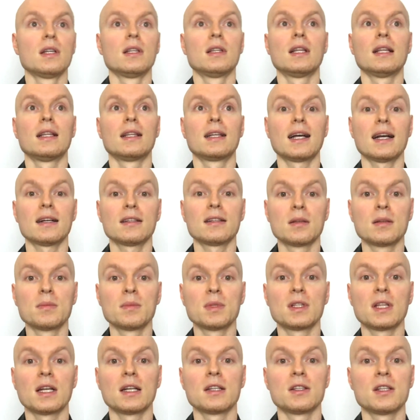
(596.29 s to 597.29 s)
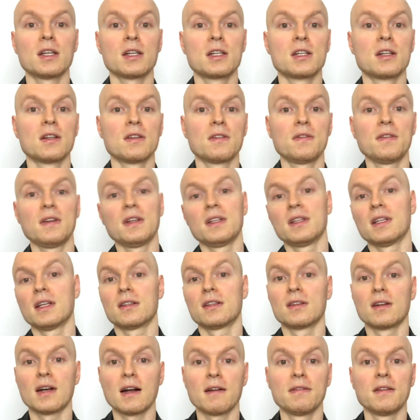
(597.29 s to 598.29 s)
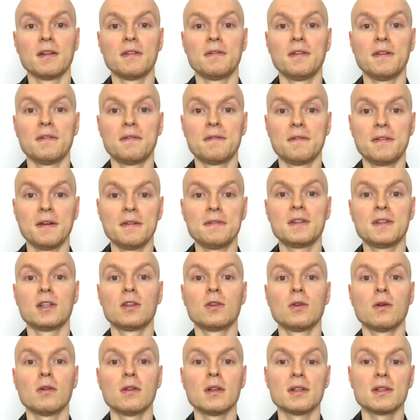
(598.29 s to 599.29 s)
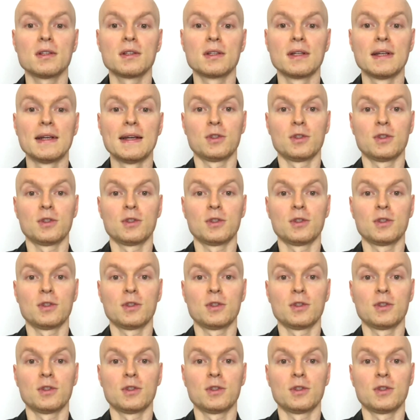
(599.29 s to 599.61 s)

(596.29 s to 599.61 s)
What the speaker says: Then customs transaction fee, that's roughly $50.